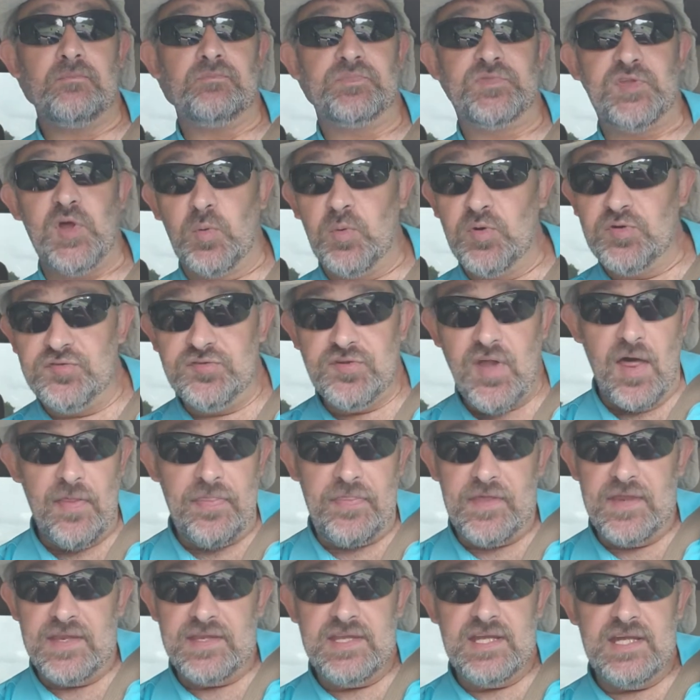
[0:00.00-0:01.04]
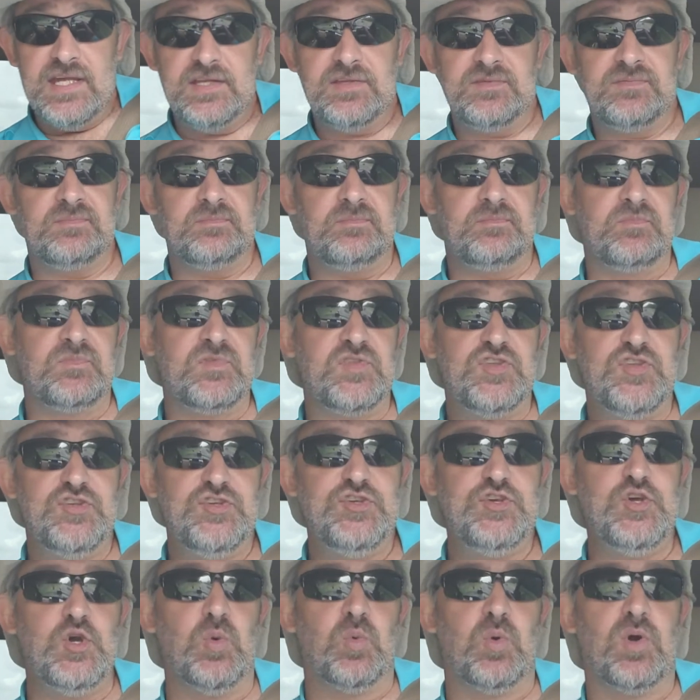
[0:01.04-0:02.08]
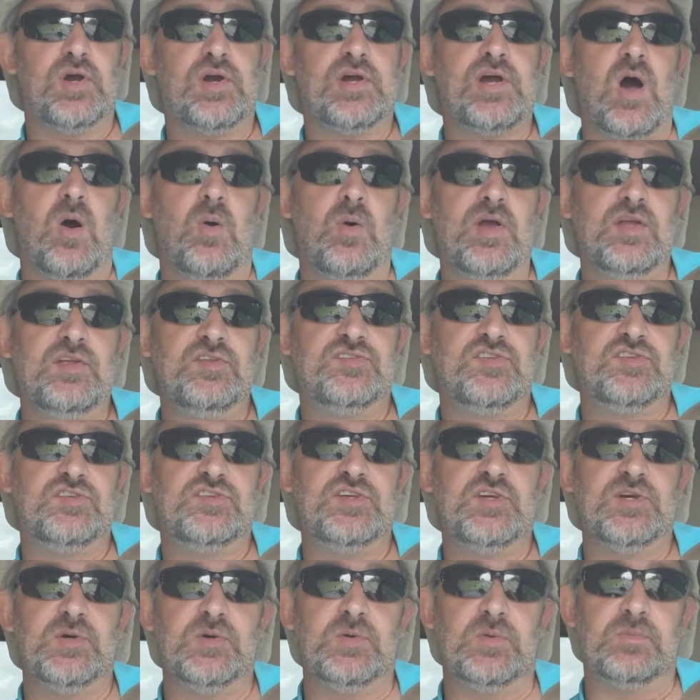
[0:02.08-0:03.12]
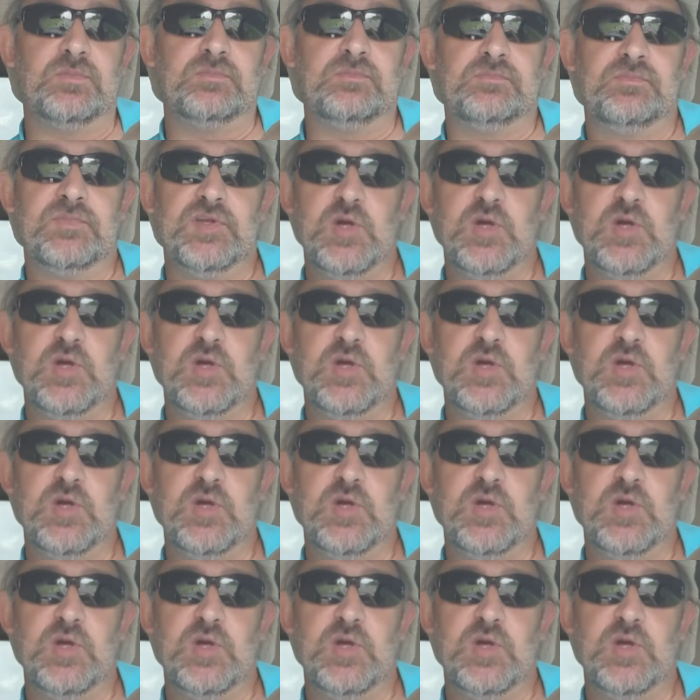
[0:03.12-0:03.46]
there was nothing that you were going to do.